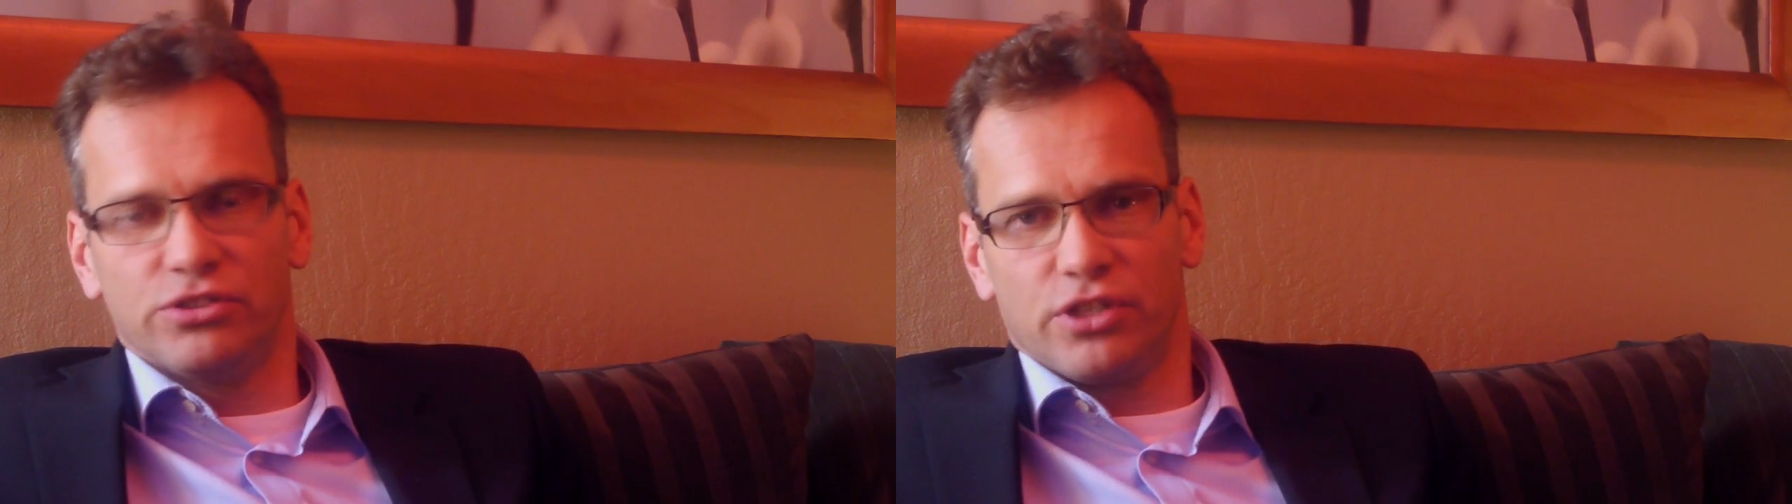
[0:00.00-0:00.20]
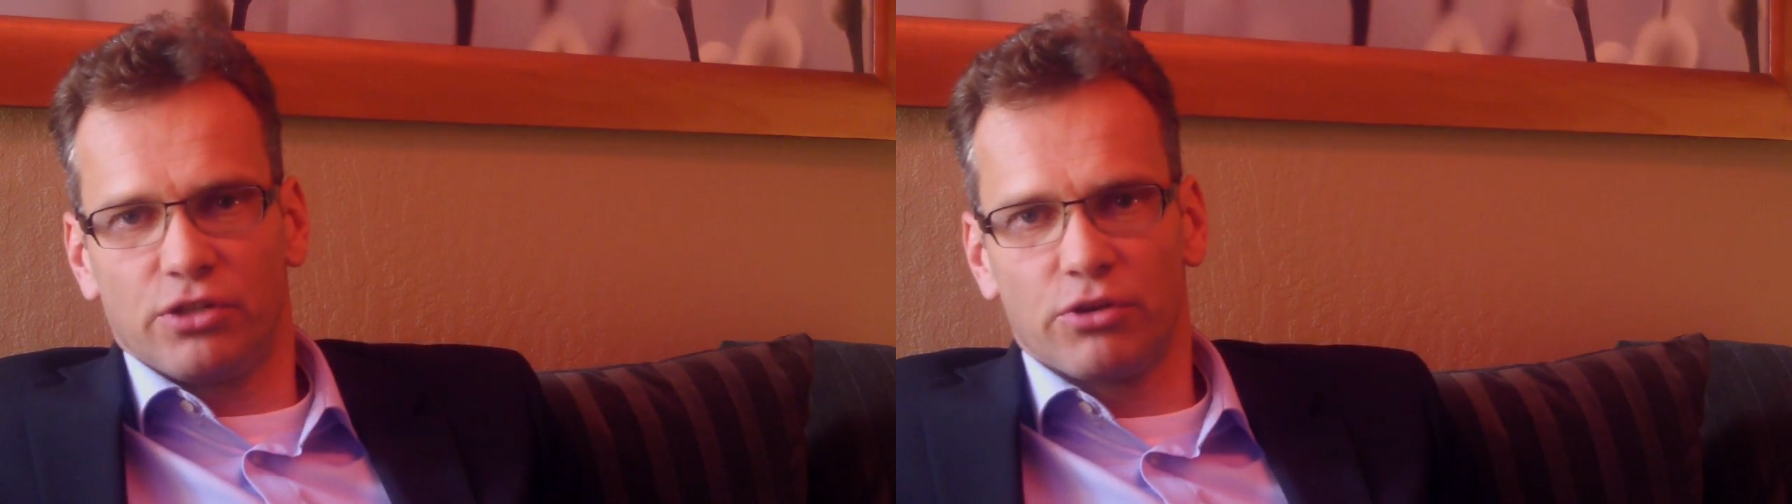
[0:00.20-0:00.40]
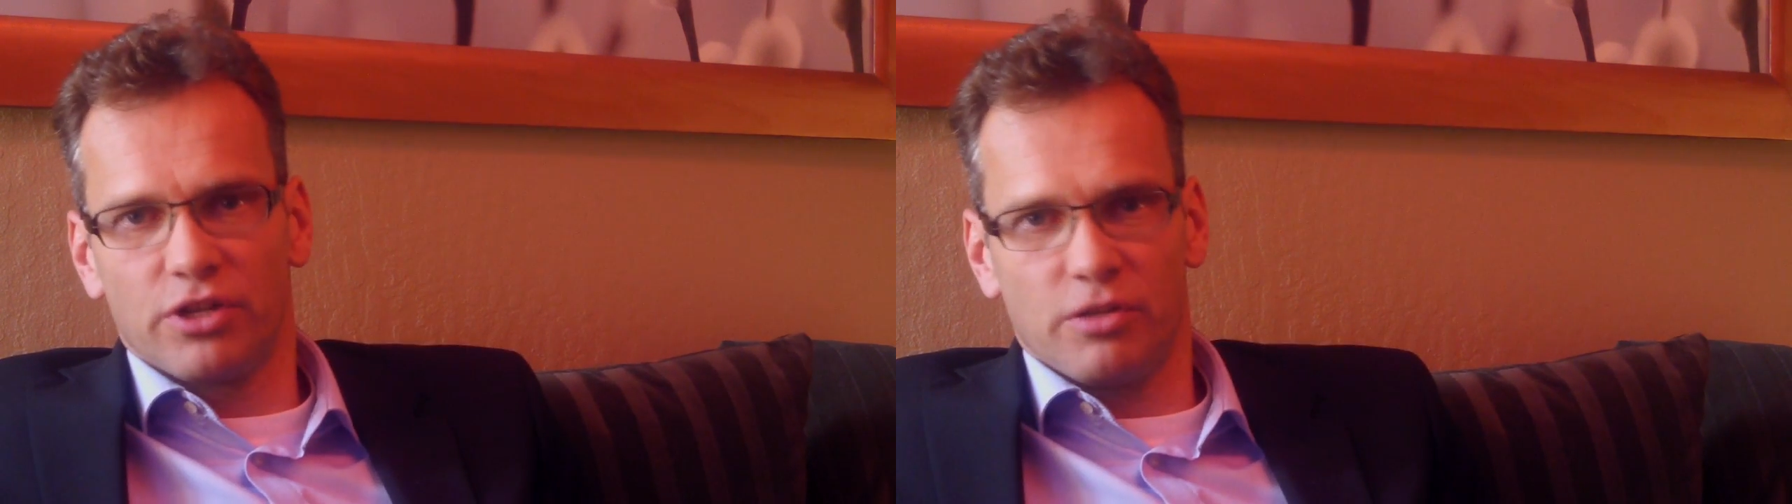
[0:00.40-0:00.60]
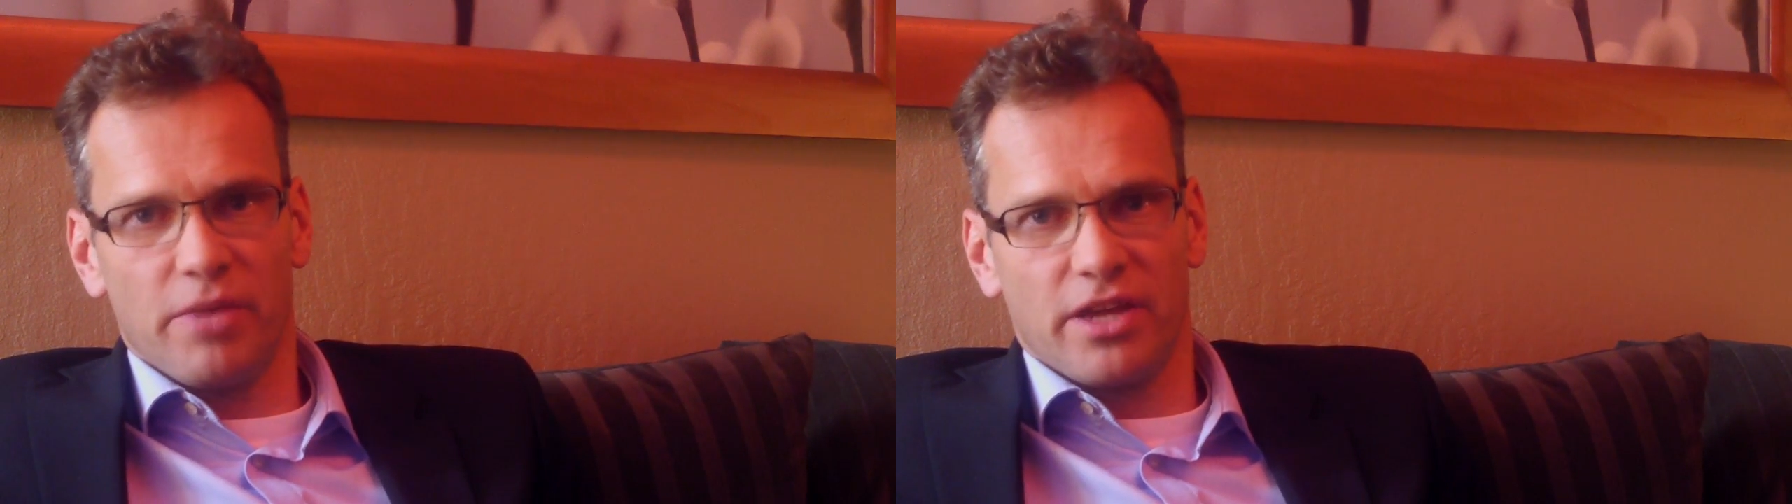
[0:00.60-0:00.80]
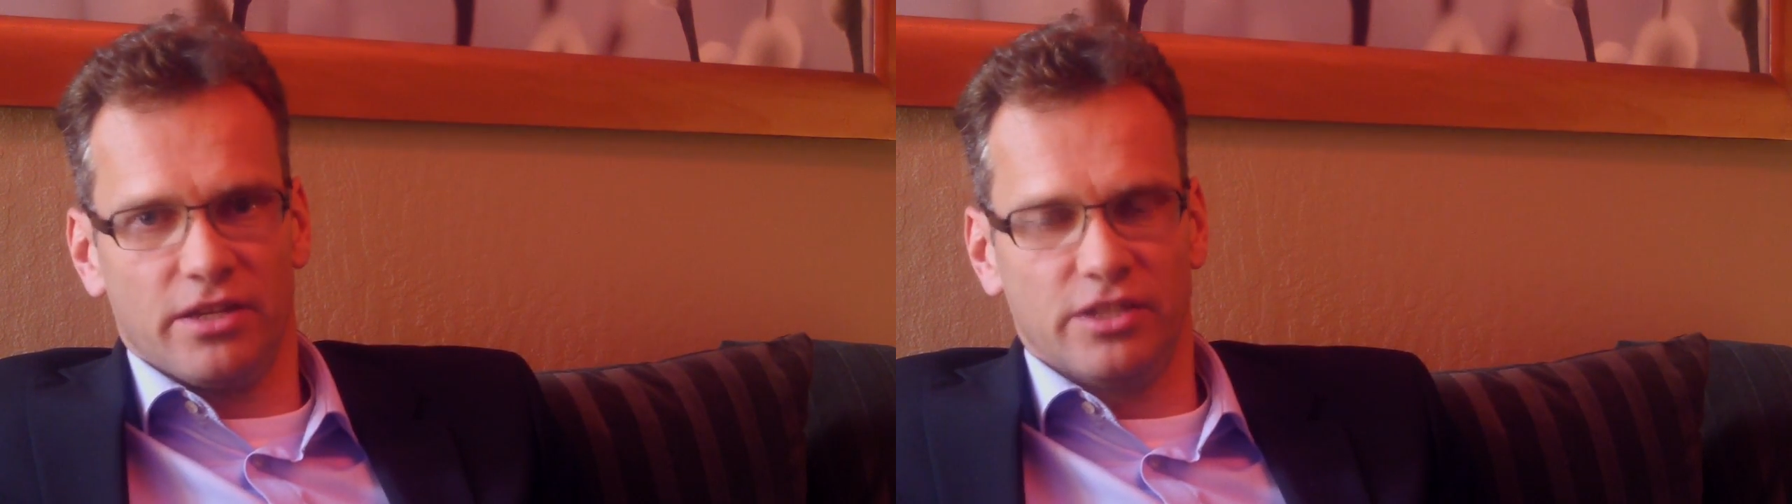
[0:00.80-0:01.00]
security
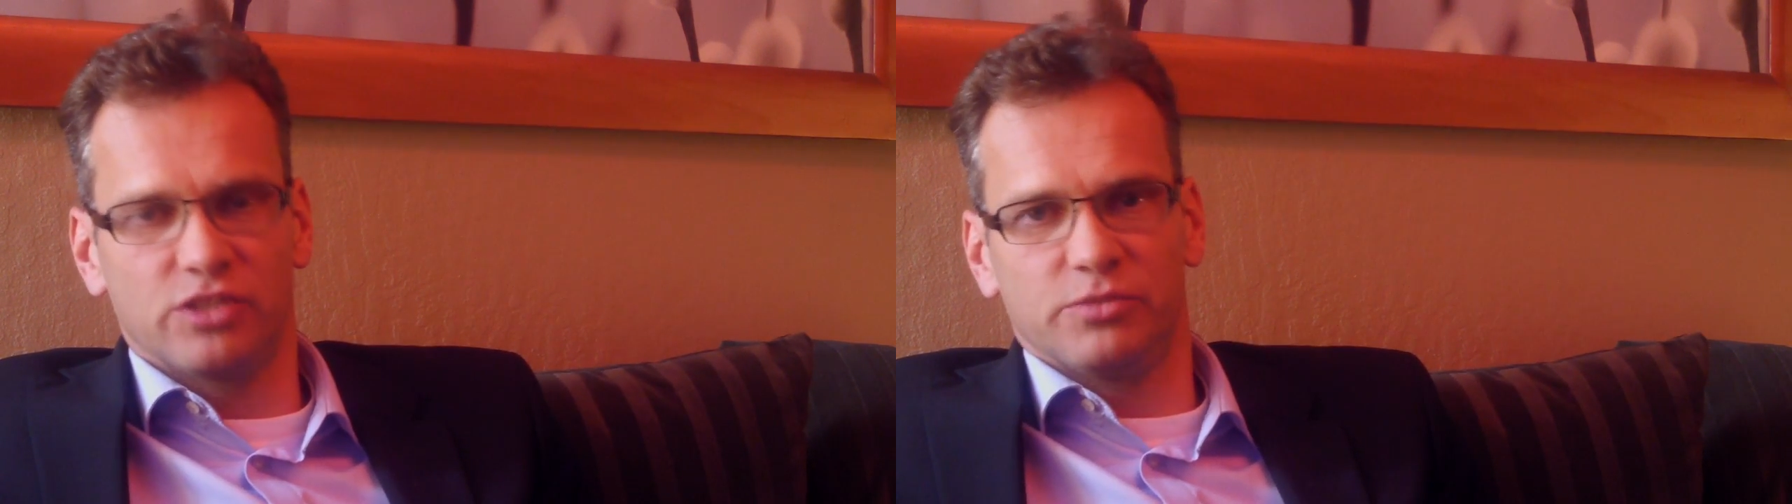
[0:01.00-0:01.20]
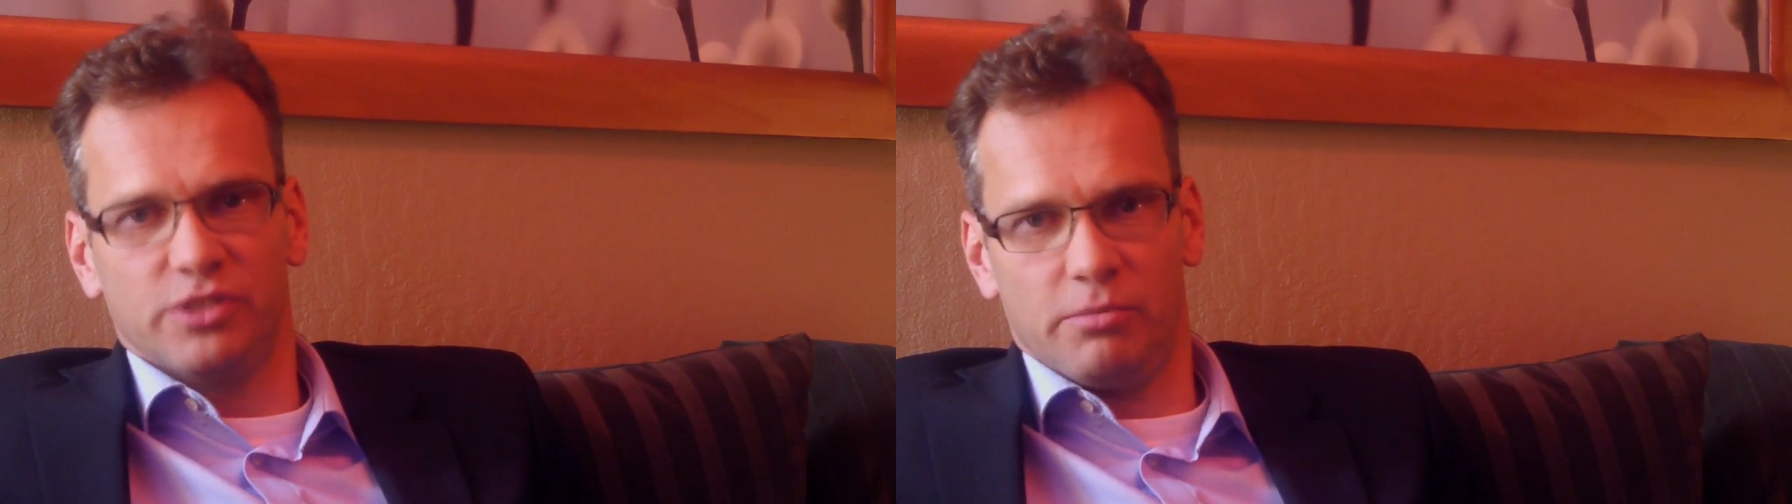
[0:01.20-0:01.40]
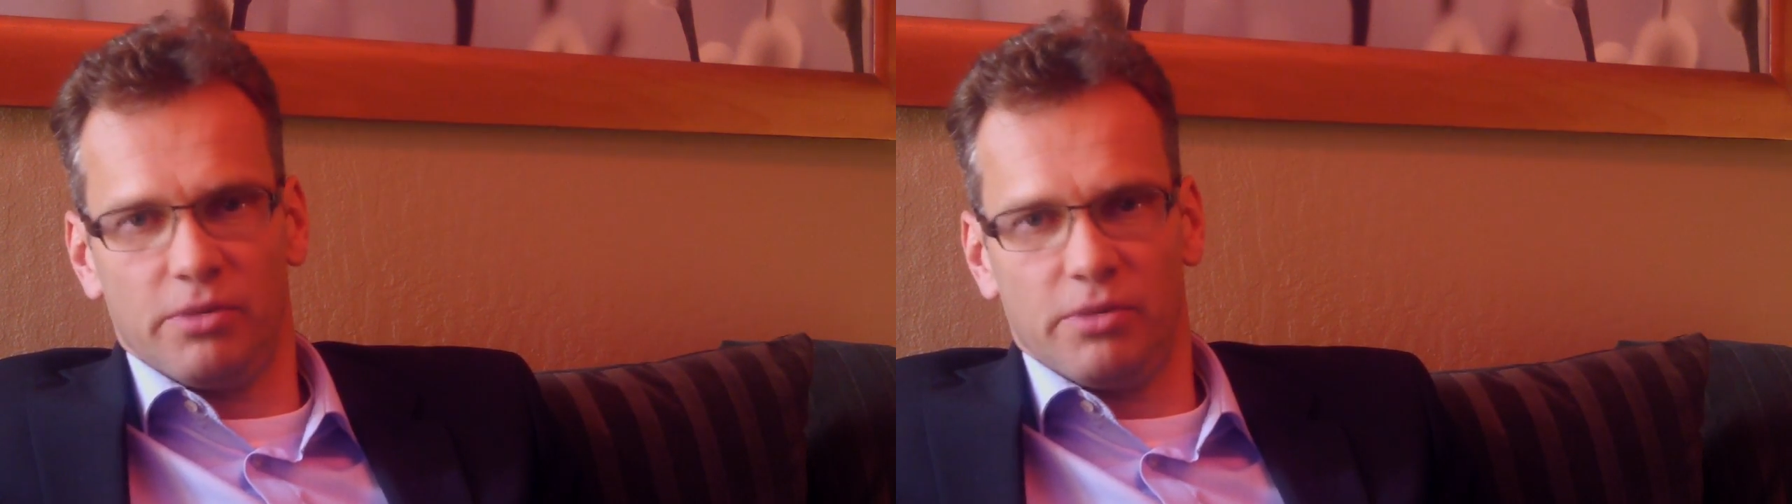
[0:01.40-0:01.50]
mechanisms